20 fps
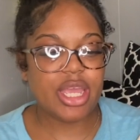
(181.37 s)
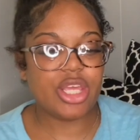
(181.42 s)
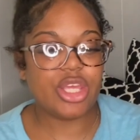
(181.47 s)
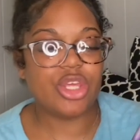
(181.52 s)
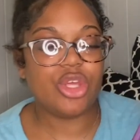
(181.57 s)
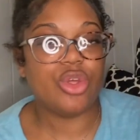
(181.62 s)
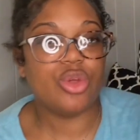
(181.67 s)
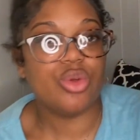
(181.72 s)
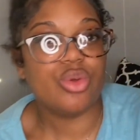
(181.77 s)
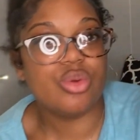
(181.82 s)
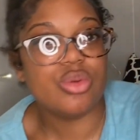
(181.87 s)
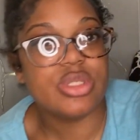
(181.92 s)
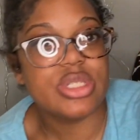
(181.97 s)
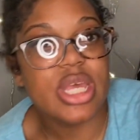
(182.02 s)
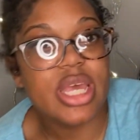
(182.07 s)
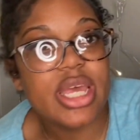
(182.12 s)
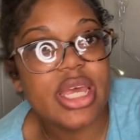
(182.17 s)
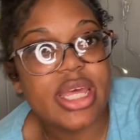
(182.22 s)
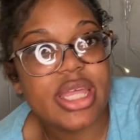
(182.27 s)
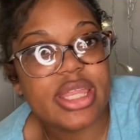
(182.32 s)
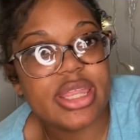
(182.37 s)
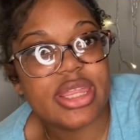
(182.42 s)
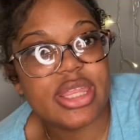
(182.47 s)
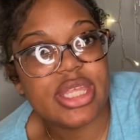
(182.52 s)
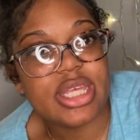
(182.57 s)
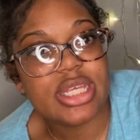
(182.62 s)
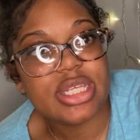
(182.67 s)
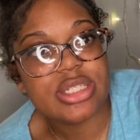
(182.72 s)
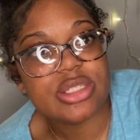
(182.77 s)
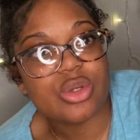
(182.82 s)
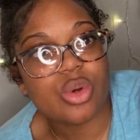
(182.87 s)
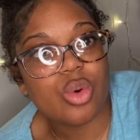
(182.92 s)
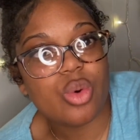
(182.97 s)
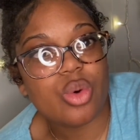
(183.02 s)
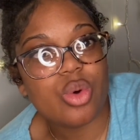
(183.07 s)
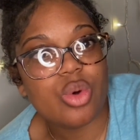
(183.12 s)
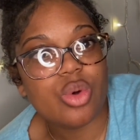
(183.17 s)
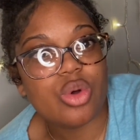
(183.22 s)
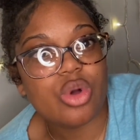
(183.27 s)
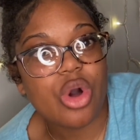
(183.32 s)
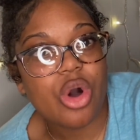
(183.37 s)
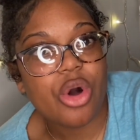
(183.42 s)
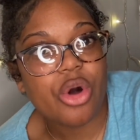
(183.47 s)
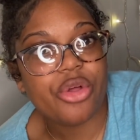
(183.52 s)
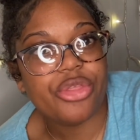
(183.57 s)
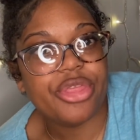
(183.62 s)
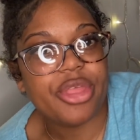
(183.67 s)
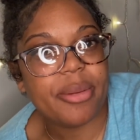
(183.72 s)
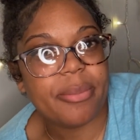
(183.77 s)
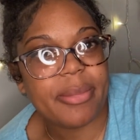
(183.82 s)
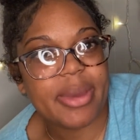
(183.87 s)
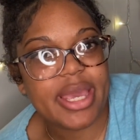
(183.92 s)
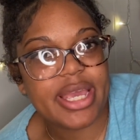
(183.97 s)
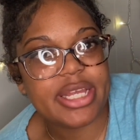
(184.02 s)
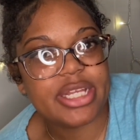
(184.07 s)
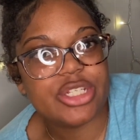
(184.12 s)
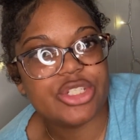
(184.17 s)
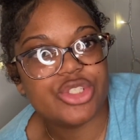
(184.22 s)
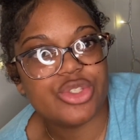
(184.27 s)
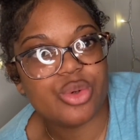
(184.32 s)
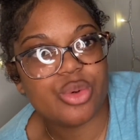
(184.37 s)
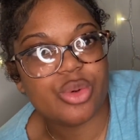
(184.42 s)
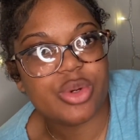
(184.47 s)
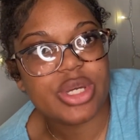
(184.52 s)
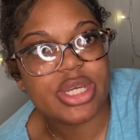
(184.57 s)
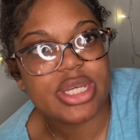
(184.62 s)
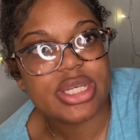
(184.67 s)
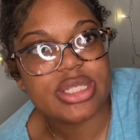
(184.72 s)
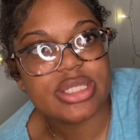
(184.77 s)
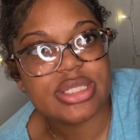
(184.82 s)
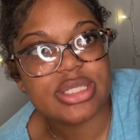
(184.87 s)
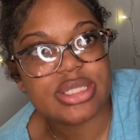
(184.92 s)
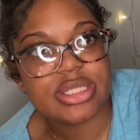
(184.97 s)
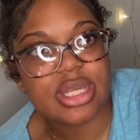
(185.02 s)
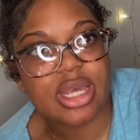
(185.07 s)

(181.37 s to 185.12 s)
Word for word: use this oil called the main choice